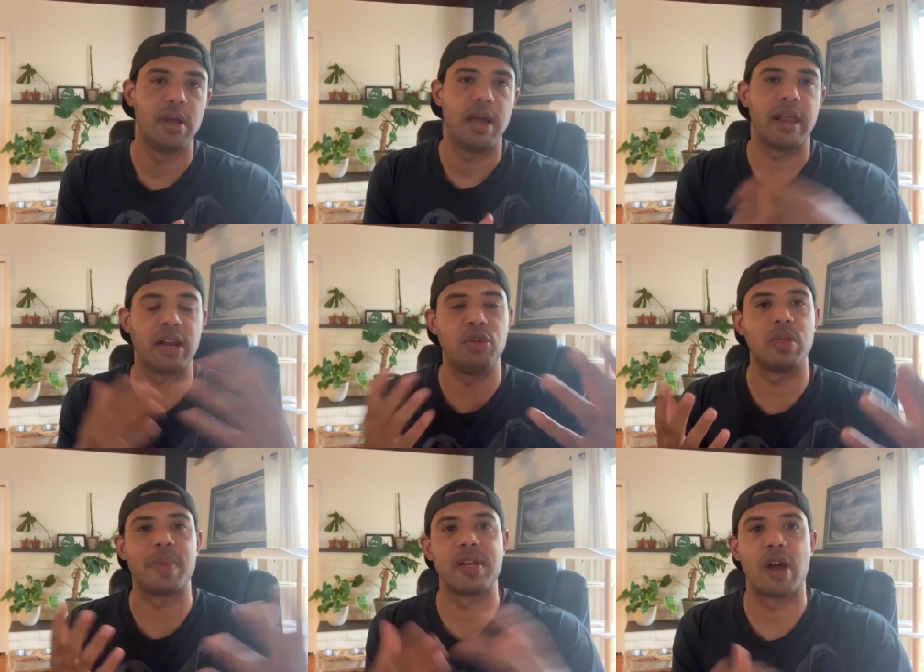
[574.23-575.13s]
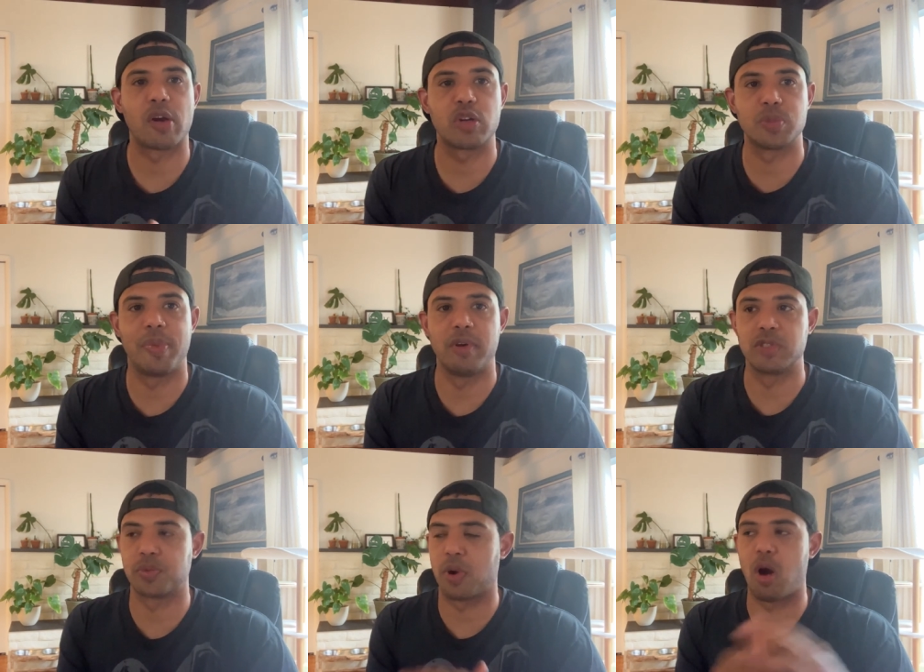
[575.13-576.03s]
And I knew that my doctor's
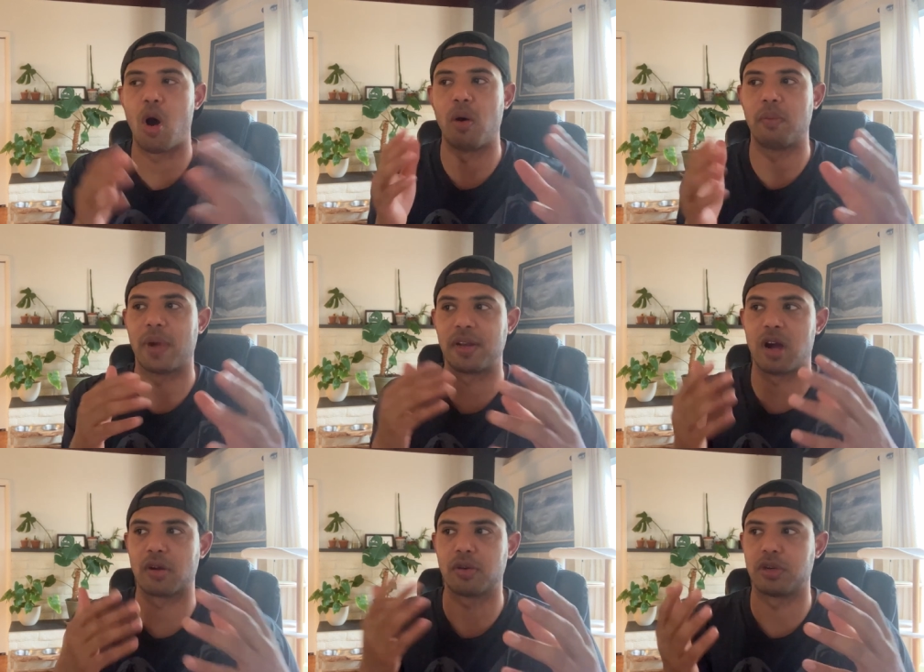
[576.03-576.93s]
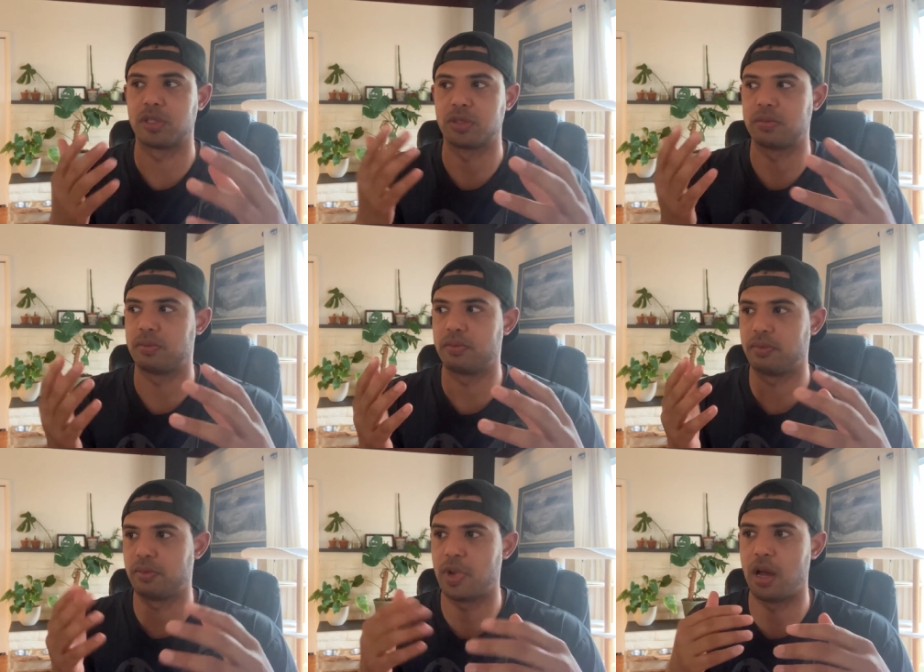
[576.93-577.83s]
bills were all, my doctor's,
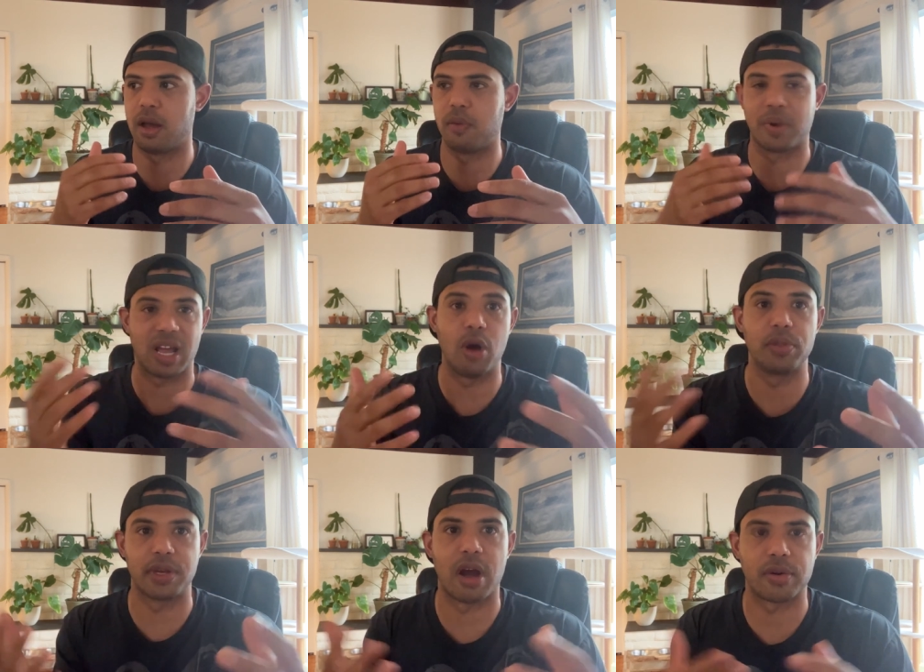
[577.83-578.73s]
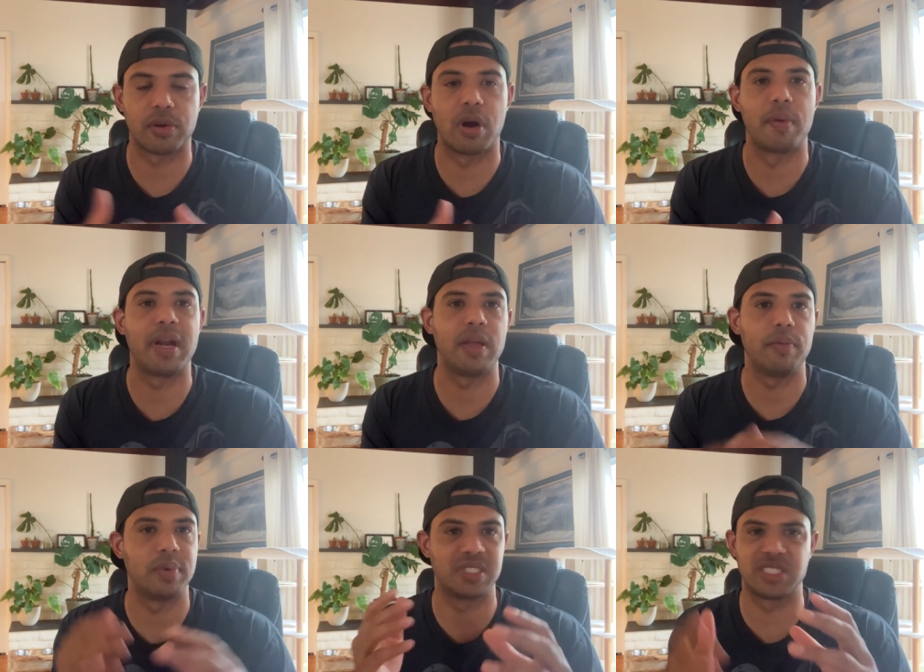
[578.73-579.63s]
uh, what I owed the doctor already
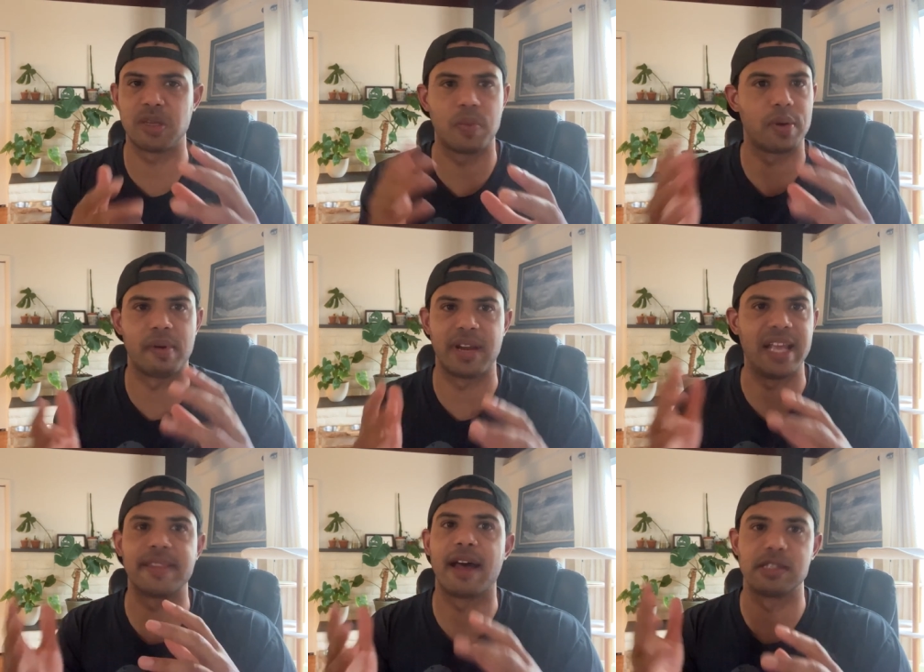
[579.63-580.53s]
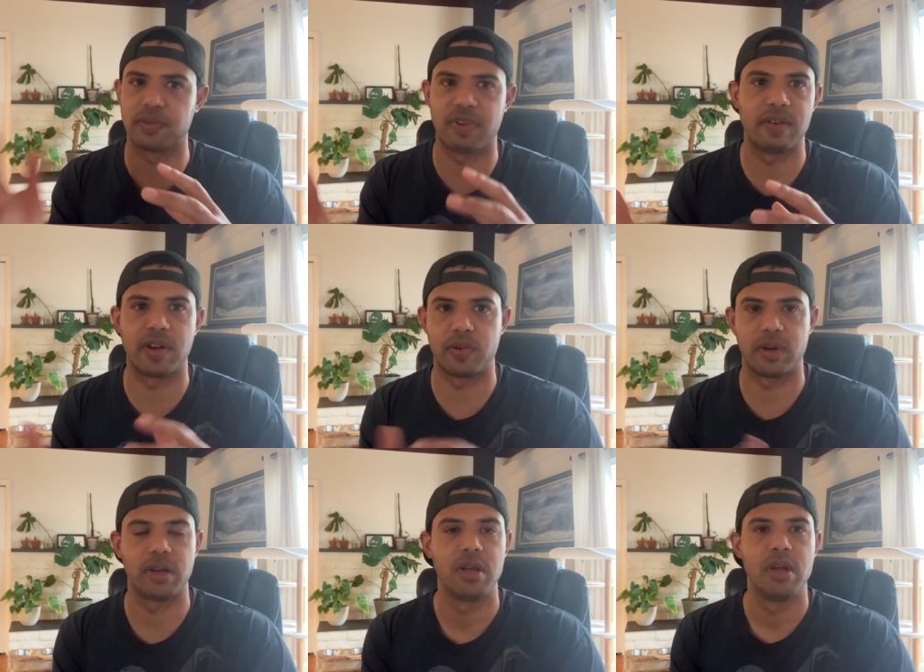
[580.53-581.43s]
was somewhere around eight thousand five hundred.